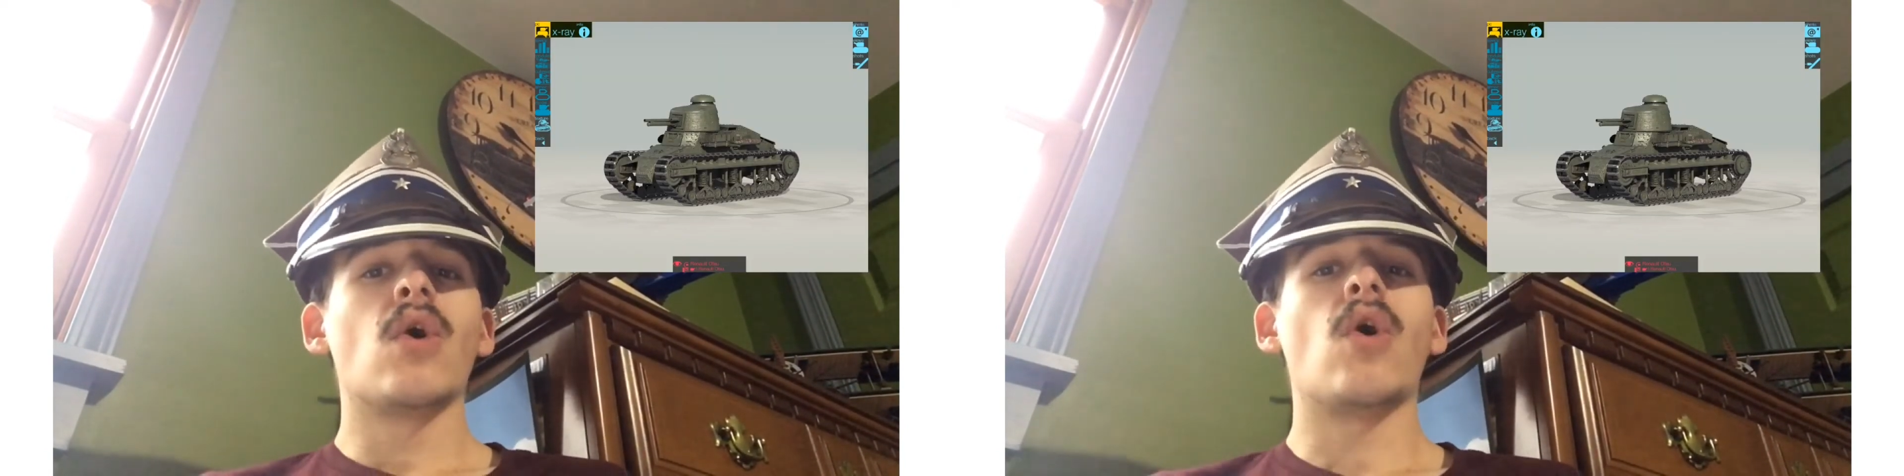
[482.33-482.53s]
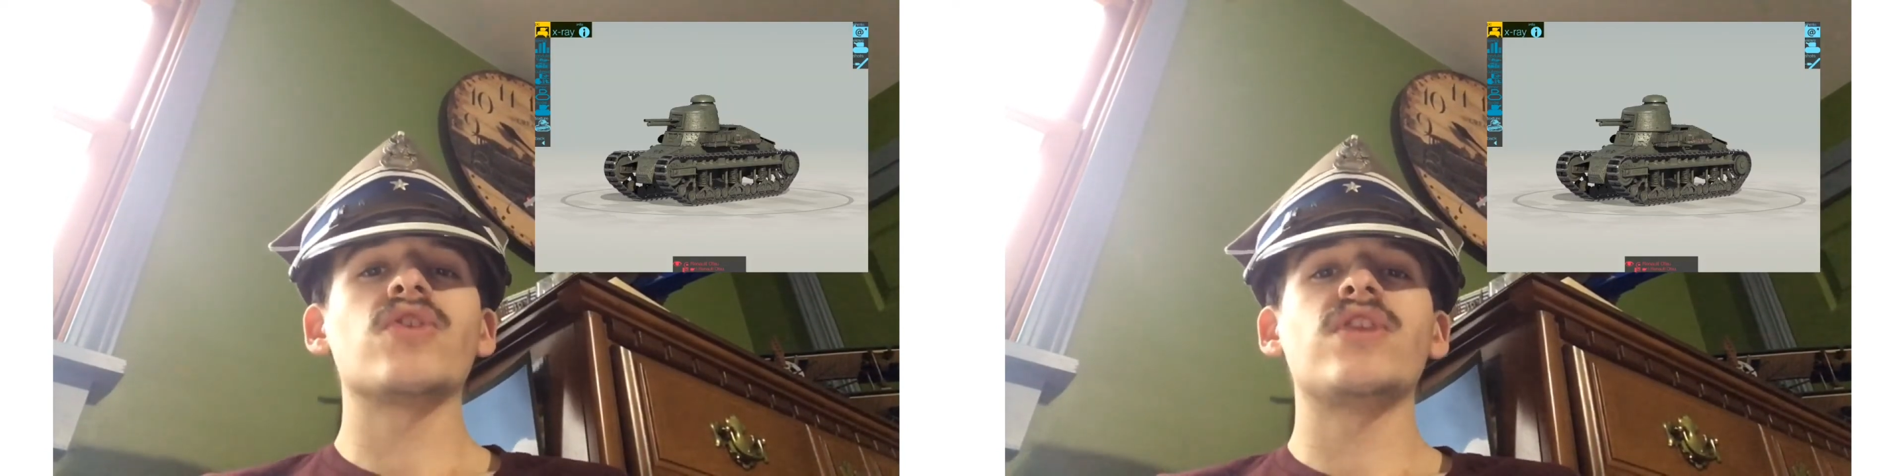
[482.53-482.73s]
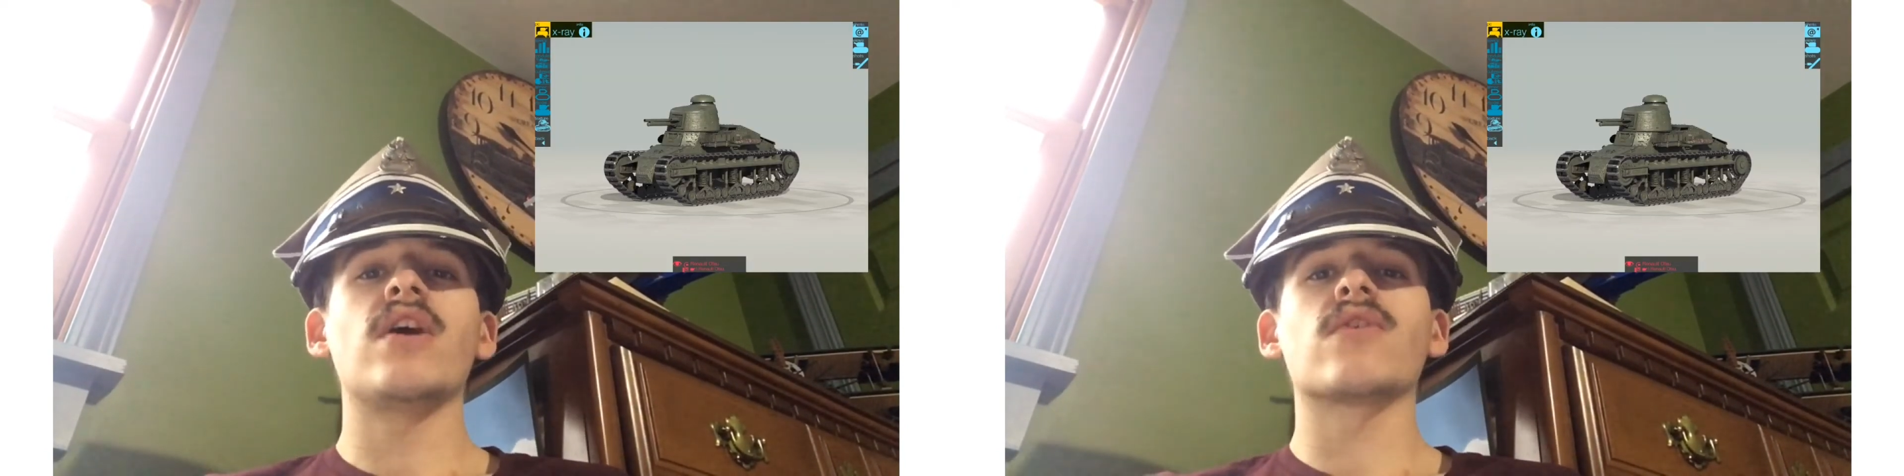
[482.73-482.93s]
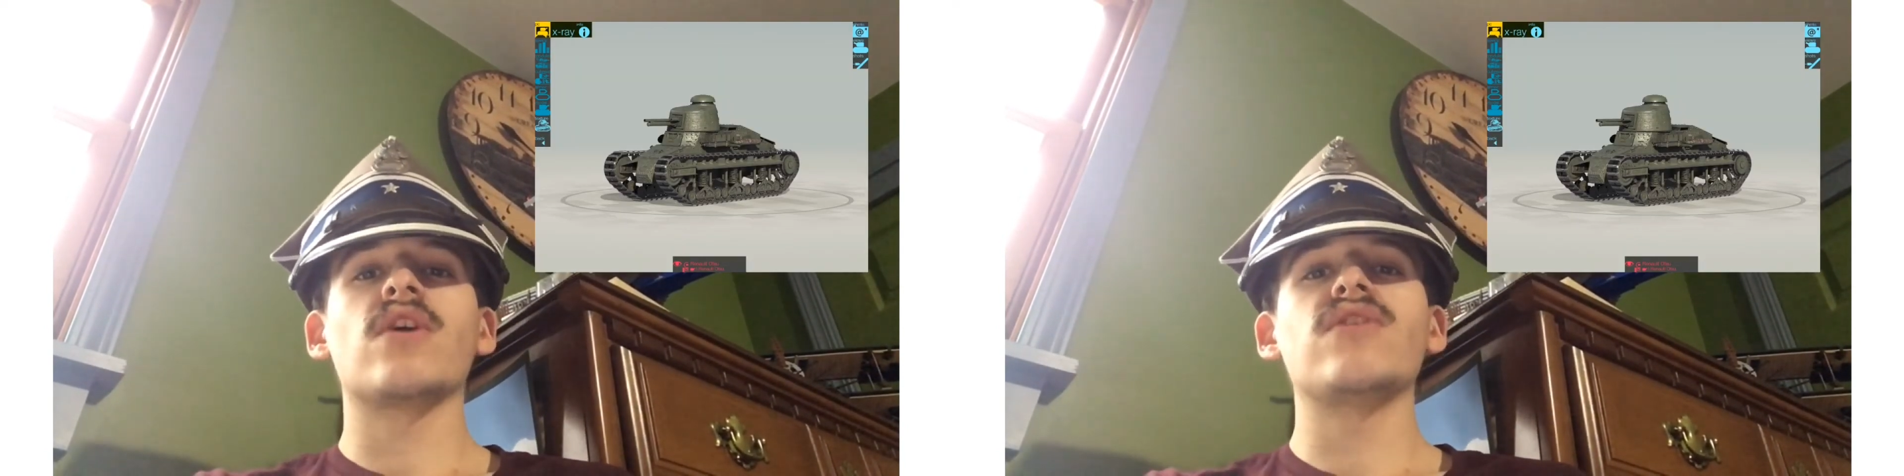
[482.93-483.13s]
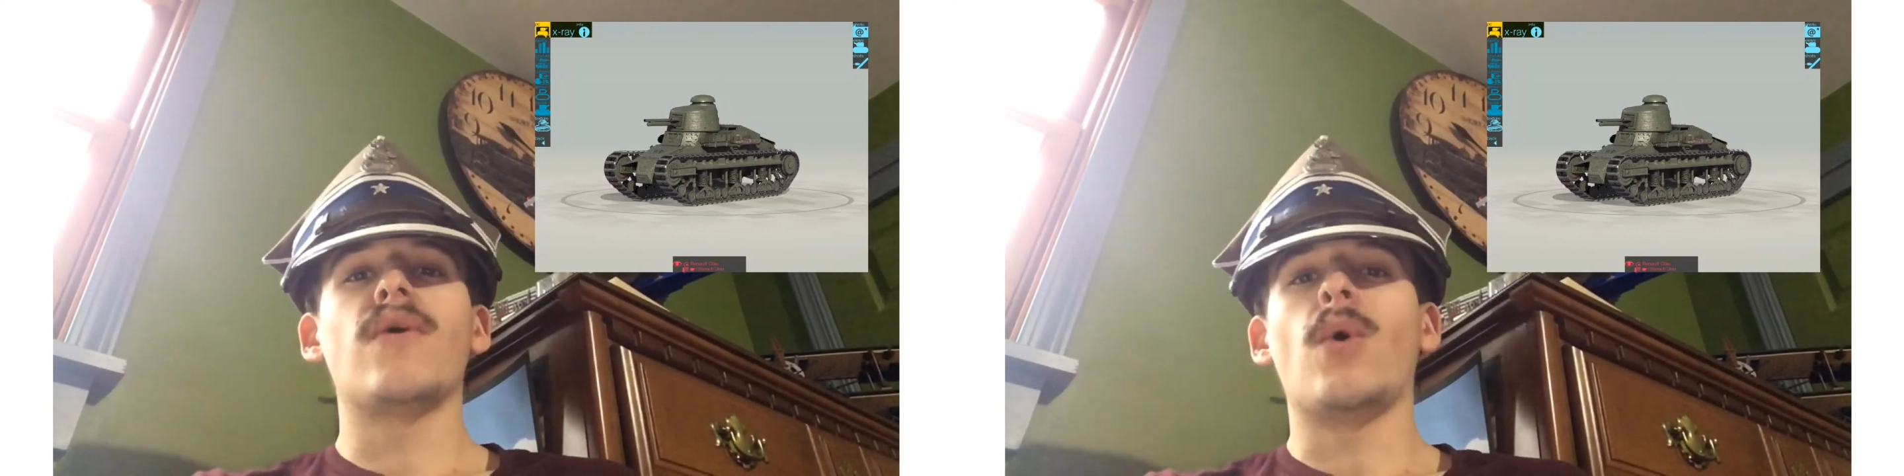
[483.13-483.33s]
or the
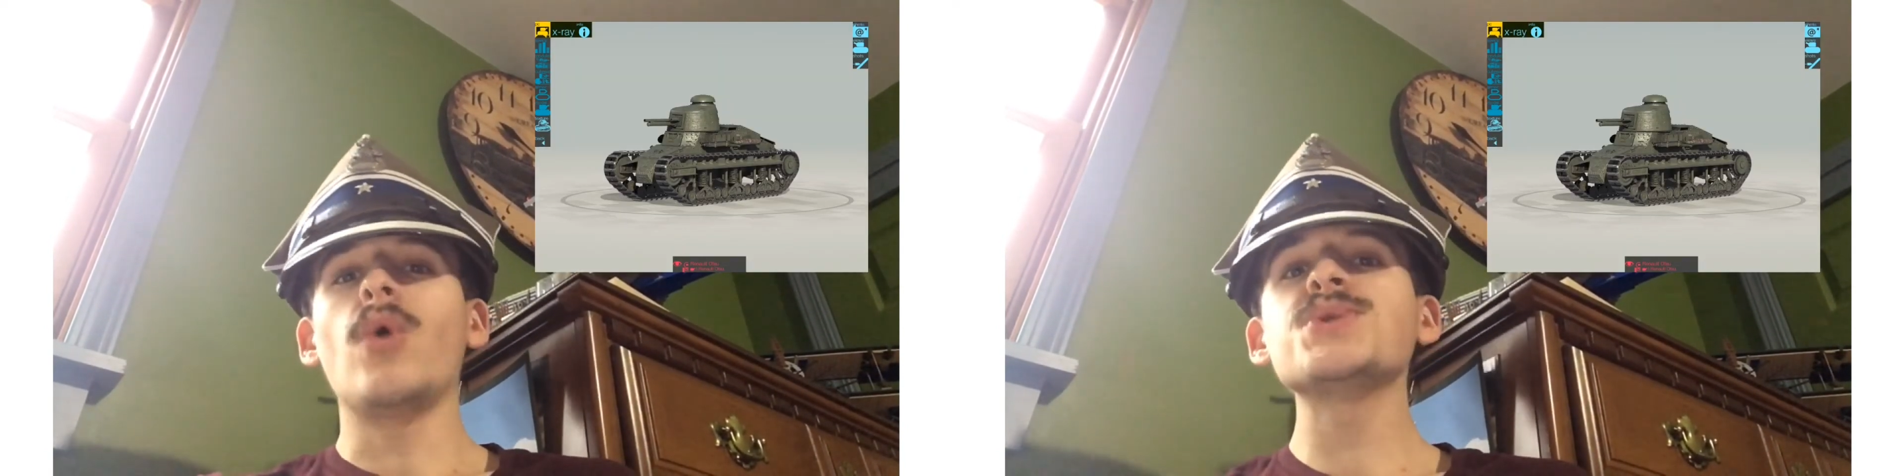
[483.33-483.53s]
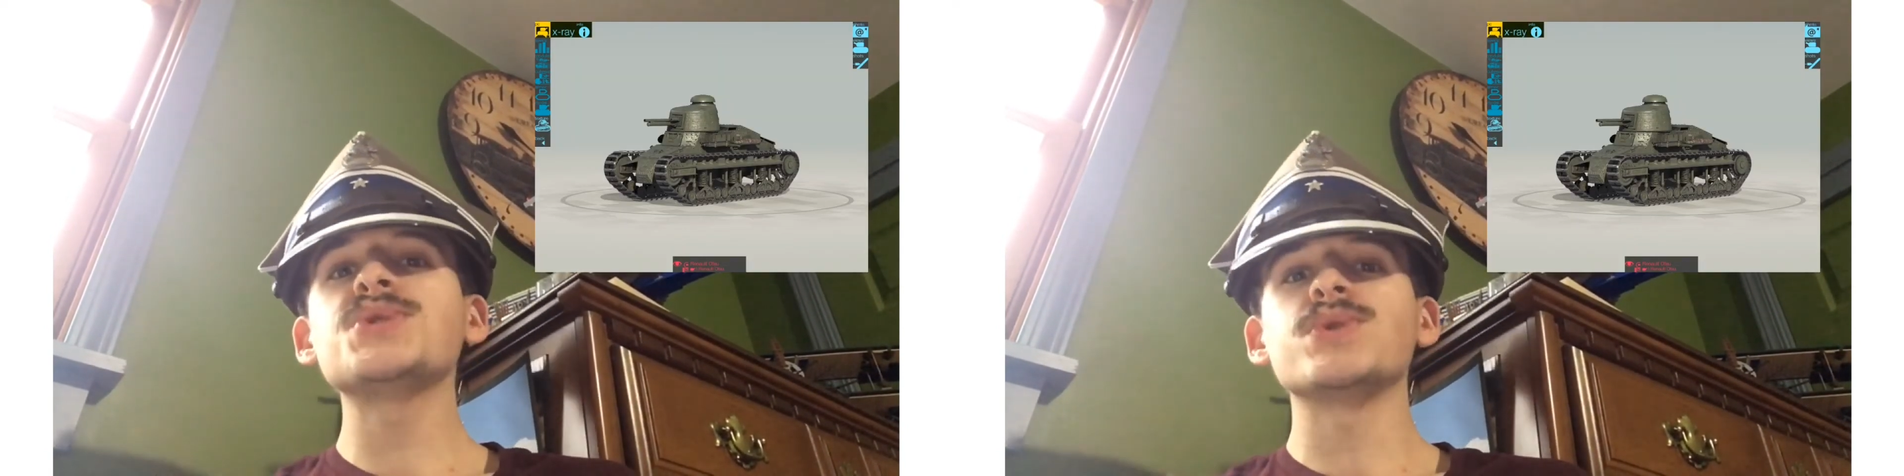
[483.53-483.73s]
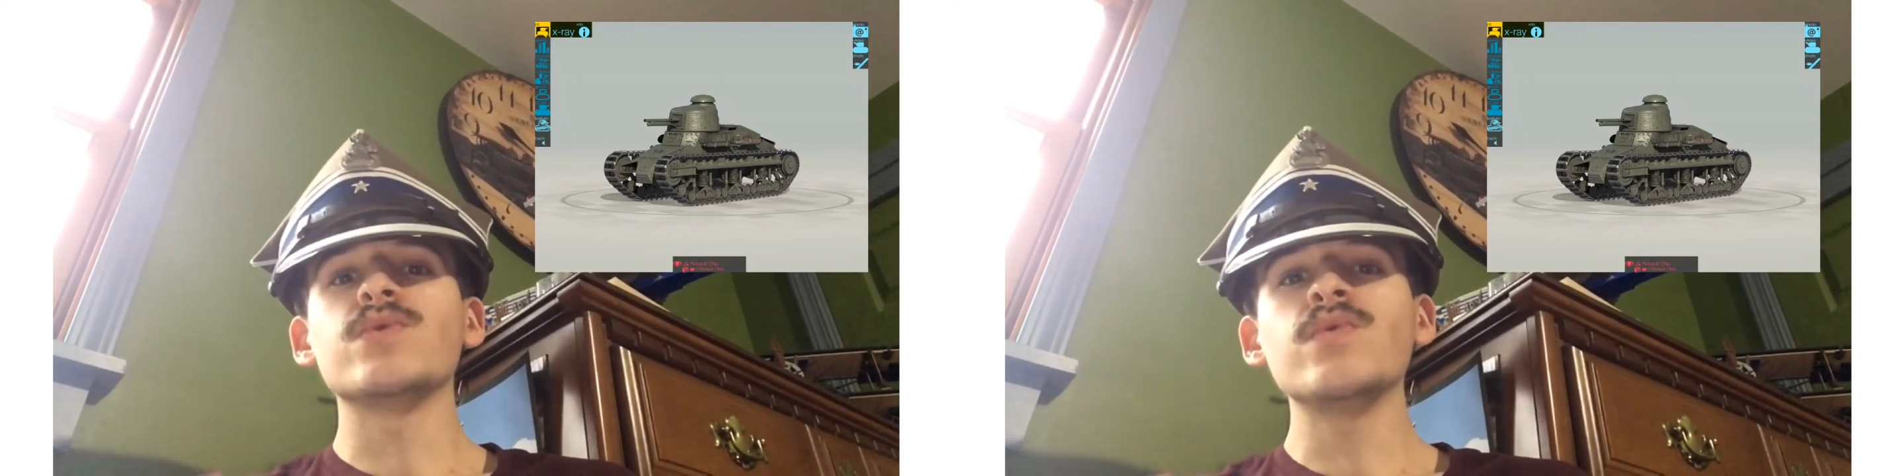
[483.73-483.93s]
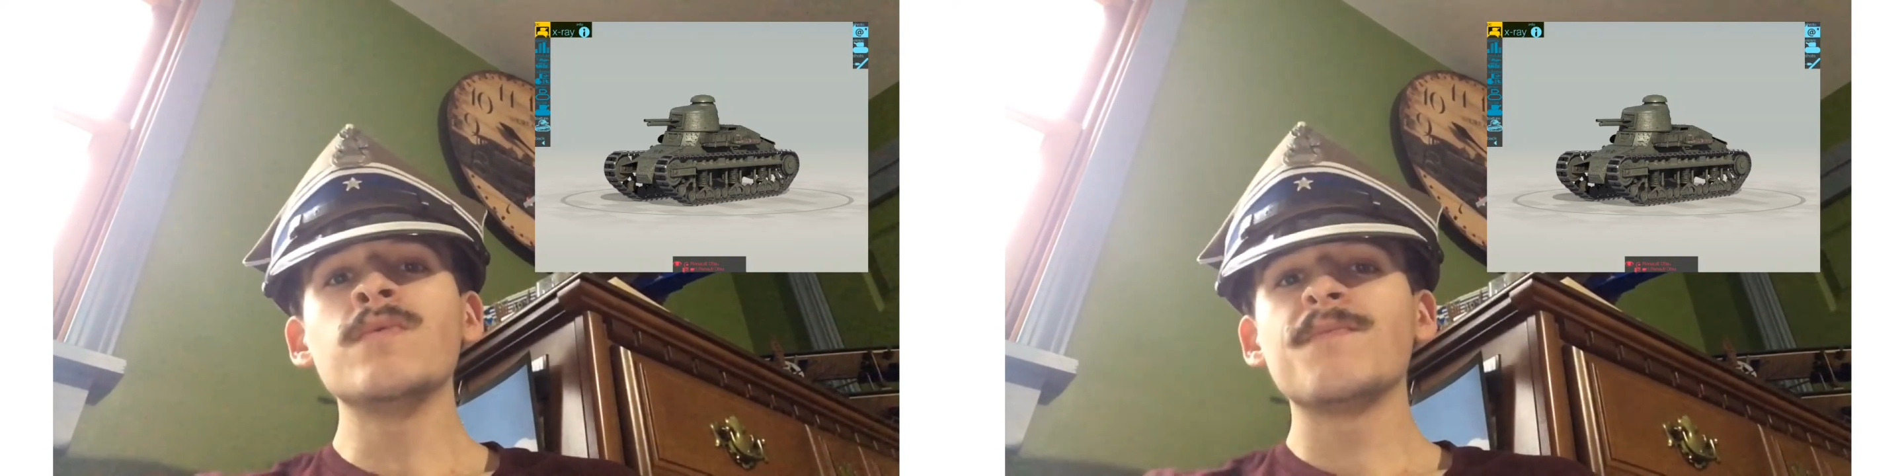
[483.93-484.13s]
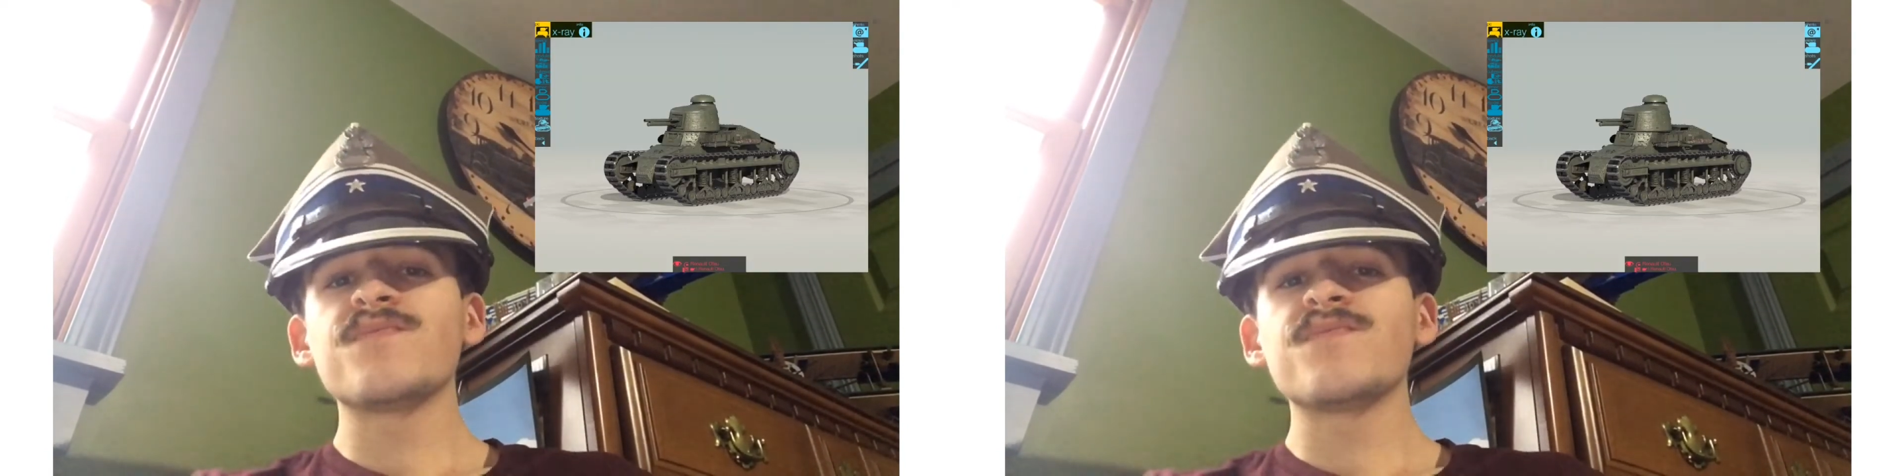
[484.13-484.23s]
Renault Utsu.